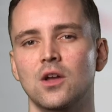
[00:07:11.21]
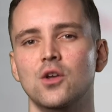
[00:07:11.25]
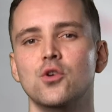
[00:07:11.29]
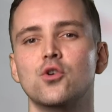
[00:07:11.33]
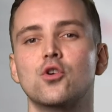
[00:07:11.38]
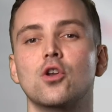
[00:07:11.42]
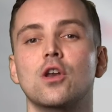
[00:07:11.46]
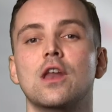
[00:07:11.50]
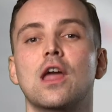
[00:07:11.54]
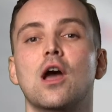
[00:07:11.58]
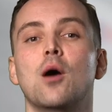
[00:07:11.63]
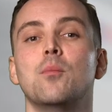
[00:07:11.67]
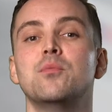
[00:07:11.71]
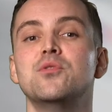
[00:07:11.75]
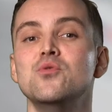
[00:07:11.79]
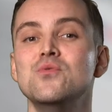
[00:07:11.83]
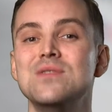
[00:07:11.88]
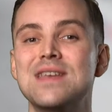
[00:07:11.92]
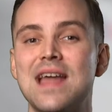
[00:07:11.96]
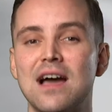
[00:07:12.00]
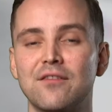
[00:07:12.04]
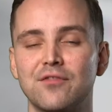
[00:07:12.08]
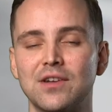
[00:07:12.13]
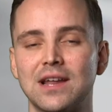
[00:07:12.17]
who can help you
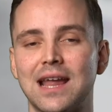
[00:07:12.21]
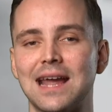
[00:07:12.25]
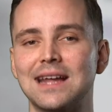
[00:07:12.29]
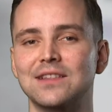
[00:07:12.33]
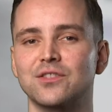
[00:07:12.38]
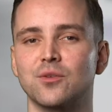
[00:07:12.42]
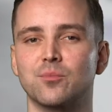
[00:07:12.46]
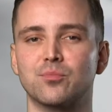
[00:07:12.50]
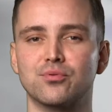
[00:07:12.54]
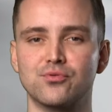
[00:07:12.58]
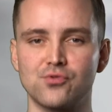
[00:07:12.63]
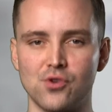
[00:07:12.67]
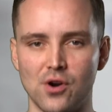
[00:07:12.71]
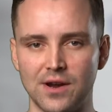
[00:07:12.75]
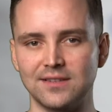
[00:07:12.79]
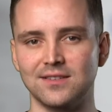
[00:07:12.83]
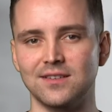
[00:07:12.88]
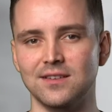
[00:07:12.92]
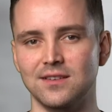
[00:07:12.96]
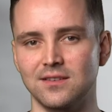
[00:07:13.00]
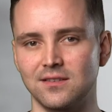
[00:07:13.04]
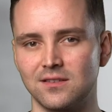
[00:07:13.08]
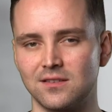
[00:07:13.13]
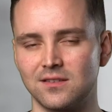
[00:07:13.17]
navigate the
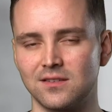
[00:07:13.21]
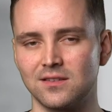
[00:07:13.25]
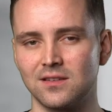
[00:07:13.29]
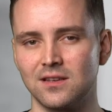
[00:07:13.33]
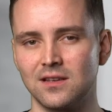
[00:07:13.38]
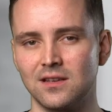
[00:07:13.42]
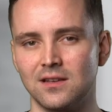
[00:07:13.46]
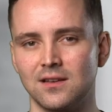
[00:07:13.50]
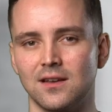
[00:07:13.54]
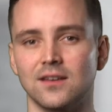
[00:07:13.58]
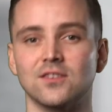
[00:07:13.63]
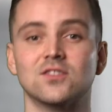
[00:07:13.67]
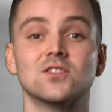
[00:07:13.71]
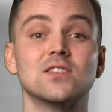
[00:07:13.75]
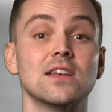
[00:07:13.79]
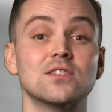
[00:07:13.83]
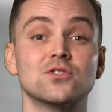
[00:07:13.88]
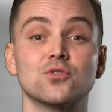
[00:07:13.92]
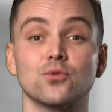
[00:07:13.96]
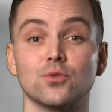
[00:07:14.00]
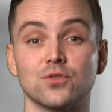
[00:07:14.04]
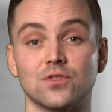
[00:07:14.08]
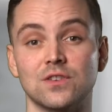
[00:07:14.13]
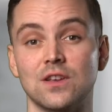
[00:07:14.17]
prices,
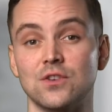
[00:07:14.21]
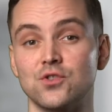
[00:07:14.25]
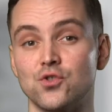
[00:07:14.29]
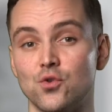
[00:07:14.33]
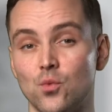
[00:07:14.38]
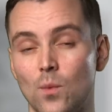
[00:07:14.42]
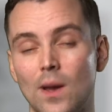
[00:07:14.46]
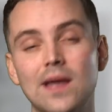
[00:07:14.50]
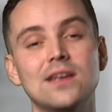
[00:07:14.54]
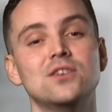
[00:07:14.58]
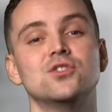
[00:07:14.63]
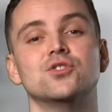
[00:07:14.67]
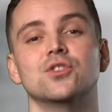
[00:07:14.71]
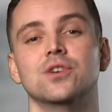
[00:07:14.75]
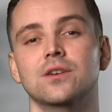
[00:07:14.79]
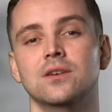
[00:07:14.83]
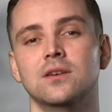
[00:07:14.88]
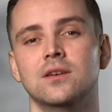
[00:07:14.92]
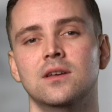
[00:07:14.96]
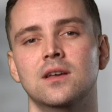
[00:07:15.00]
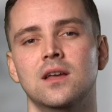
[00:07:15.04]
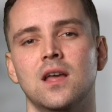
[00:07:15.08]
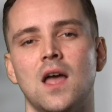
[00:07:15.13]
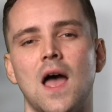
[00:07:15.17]
assess your situation,